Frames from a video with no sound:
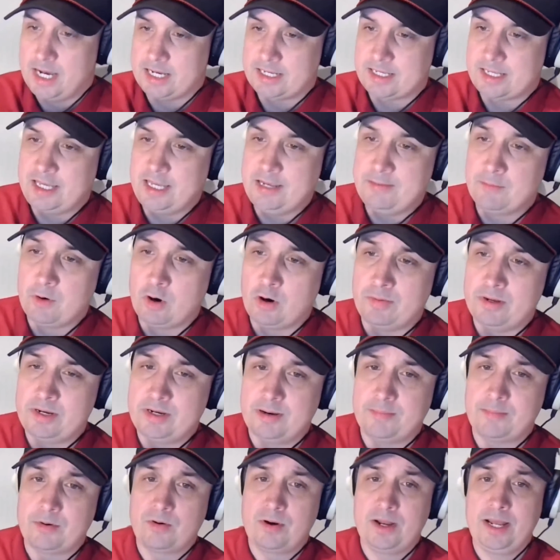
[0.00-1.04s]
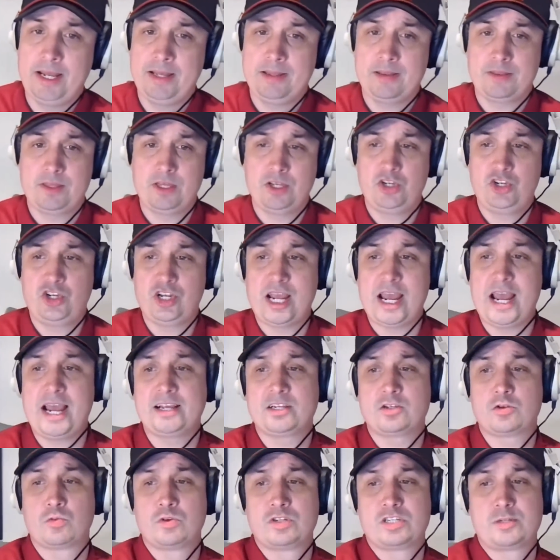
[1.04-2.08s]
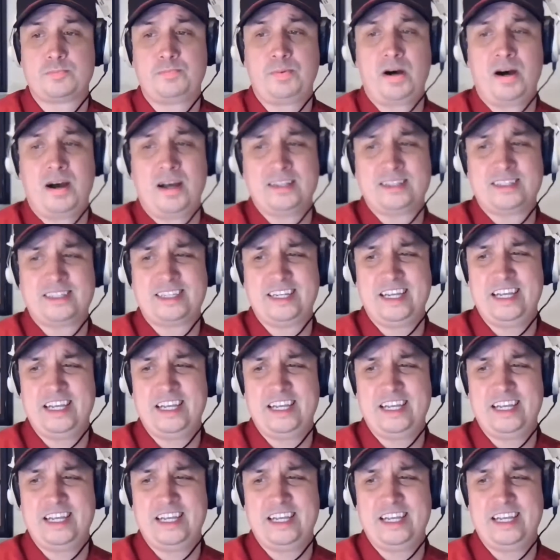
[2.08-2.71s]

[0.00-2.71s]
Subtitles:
Key moment number 8, the Jags' response.